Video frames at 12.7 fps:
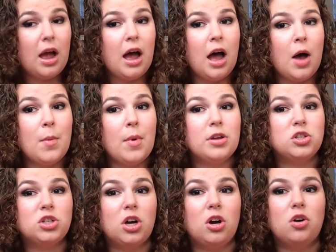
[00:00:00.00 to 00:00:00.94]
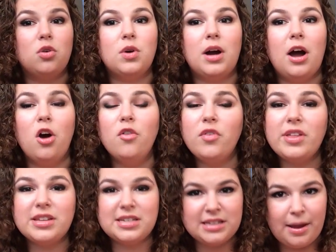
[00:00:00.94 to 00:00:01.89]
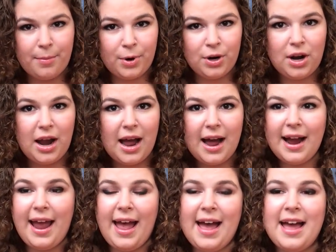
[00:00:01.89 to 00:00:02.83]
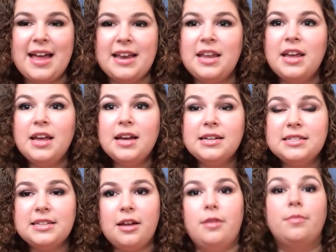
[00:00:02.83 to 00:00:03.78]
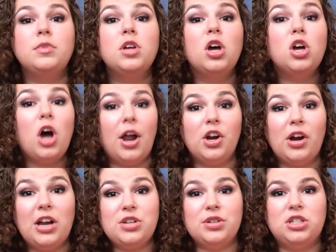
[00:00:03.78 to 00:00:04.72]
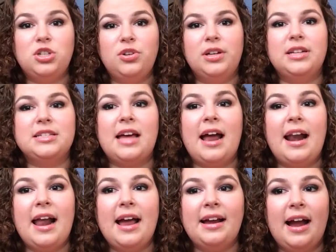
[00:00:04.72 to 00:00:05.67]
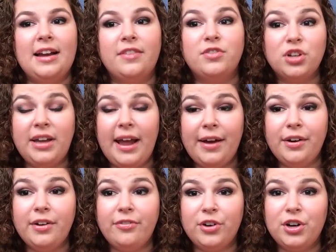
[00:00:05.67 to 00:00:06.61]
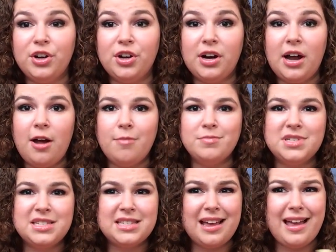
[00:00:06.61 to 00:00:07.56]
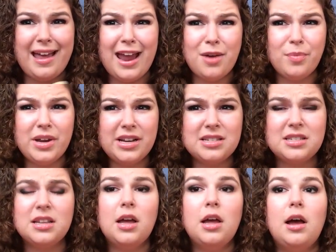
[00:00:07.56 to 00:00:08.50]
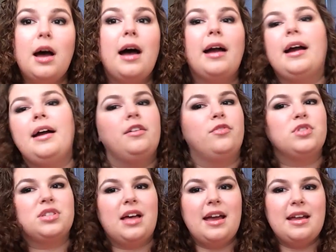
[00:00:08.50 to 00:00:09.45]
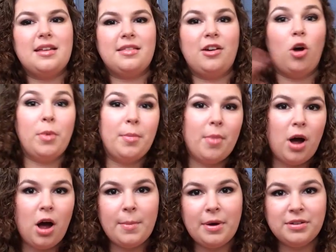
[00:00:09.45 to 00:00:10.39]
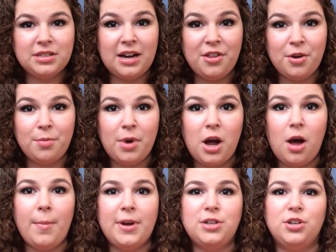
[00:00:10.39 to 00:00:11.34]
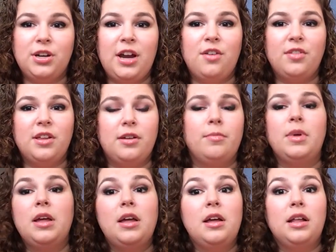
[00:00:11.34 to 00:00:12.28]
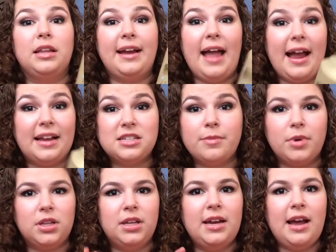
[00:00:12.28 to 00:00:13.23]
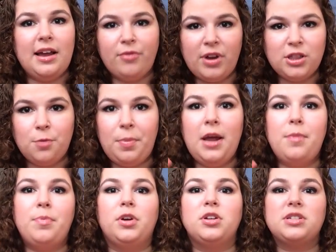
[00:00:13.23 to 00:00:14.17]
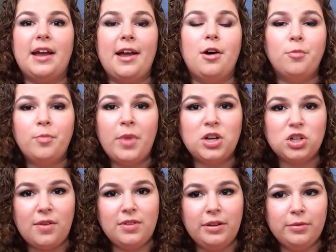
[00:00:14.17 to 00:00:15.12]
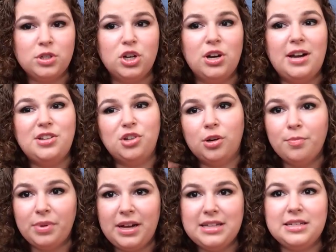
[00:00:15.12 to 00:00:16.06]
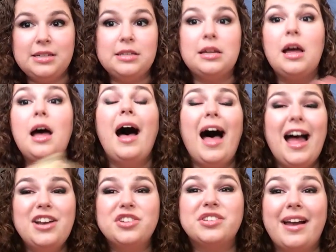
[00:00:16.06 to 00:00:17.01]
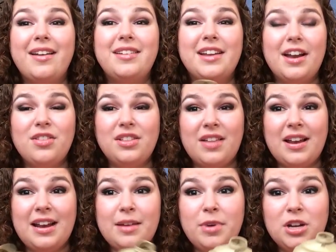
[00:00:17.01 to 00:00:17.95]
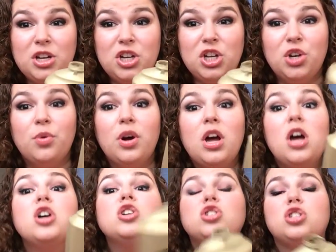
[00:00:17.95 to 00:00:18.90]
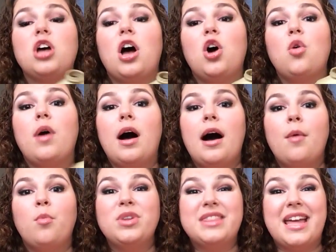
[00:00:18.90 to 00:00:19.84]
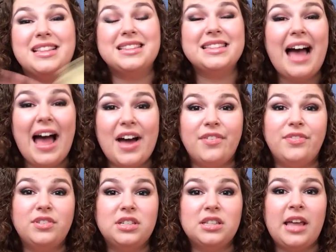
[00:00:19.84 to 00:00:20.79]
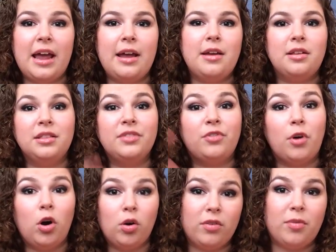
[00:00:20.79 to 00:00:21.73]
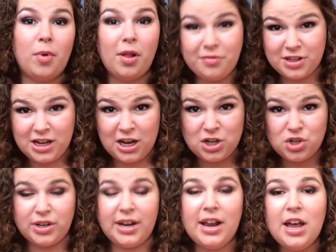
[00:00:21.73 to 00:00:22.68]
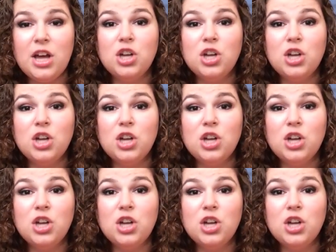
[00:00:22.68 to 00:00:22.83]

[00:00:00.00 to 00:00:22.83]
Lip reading: So over the summer, I had some undergraduate students that I kind of took care of for 8 weeks. I kind of was like, they called me mom. I was kind of their mom. I took care of them, like, academically. I read their papers. I helped make sure everything was good. I took them places. I just kind of did everything they needed me to do. So when they left, they were from all over the country.